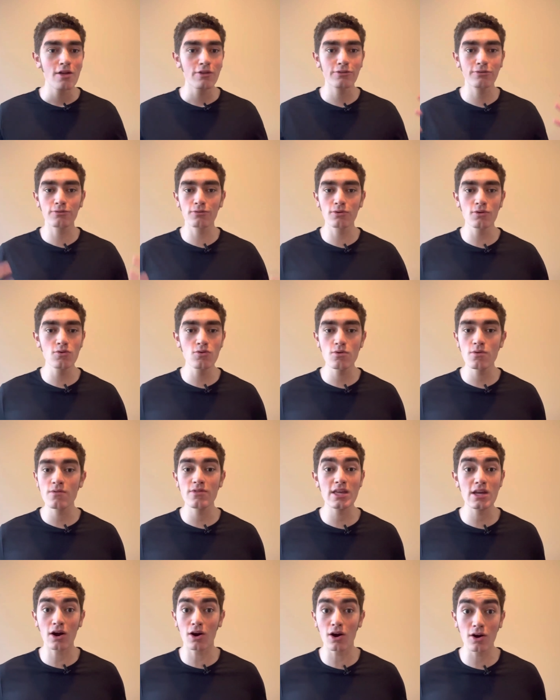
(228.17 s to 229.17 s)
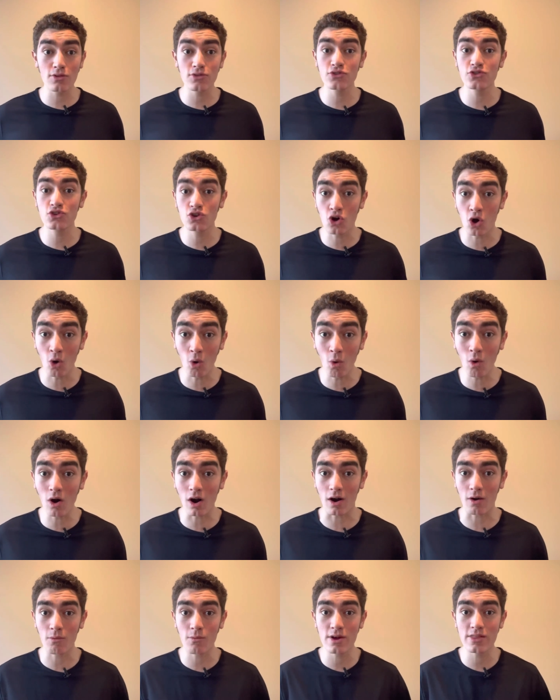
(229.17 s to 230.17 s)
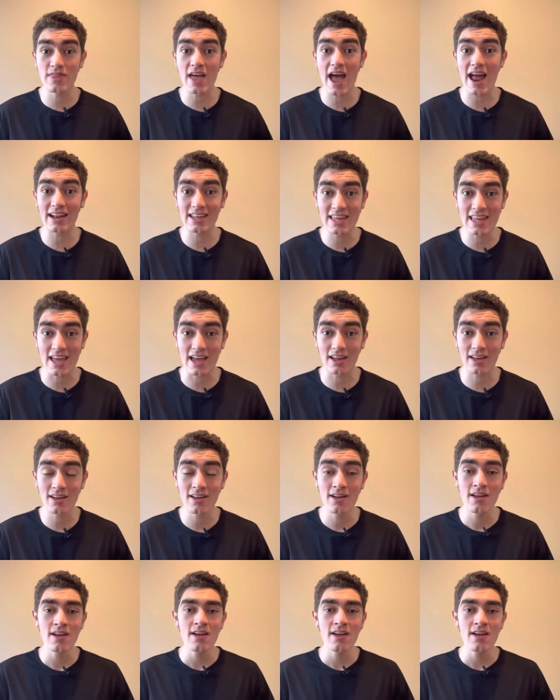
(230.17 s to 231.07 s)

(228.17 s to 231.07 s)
through the earth's core with that kick.